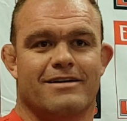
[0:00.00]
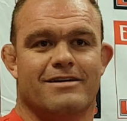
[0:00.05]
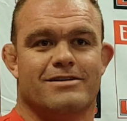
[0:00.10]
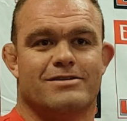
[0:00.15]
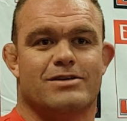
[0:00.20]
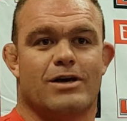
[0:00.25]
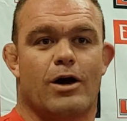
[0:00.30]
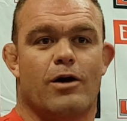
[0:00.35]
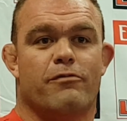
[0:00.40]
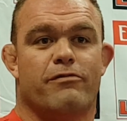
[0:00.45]

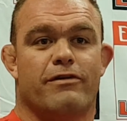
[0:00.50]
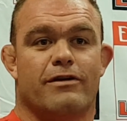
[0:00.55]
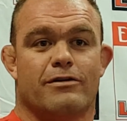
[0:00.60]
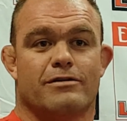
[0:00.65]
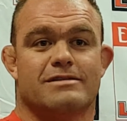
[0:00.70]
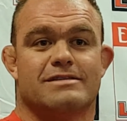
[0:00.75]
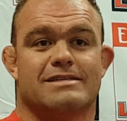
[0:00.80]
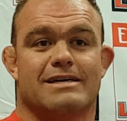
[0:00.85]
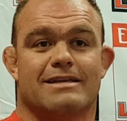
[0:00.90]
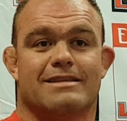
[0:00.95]
So hopefully
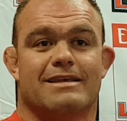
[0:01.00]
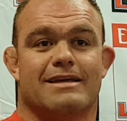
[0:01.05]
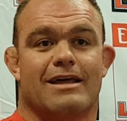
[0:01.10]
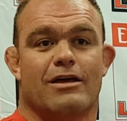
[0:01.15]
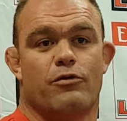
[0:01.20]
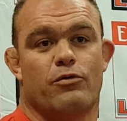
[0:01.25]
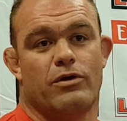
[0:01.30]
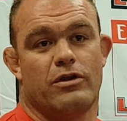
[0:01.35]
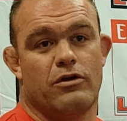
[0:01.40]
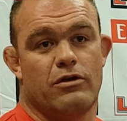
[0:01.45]
on Saturday,
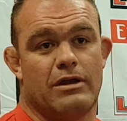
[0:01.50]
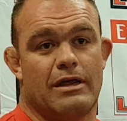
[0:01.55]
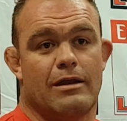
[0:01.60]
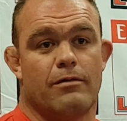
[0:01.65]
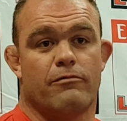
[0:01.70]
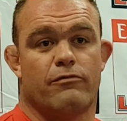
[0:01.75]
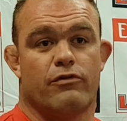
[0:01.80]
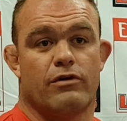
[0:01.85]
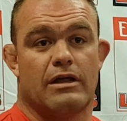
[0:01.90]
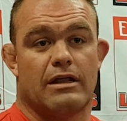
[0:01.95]
when you need
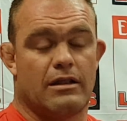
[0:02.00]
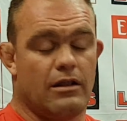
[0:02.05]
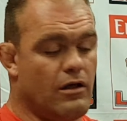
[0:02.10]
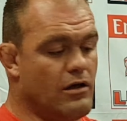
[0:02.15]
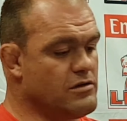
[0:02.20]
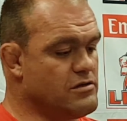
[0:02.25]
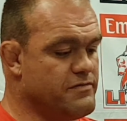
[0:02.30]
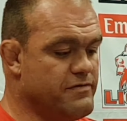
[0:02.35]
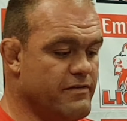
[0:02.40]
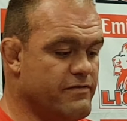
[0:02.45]
him for that
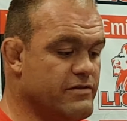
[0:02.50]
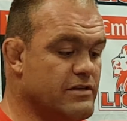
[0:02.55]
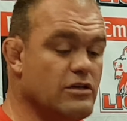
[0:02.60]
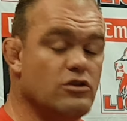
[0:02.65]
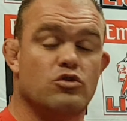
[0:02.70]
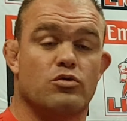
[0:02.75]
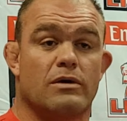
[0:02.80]
last 15,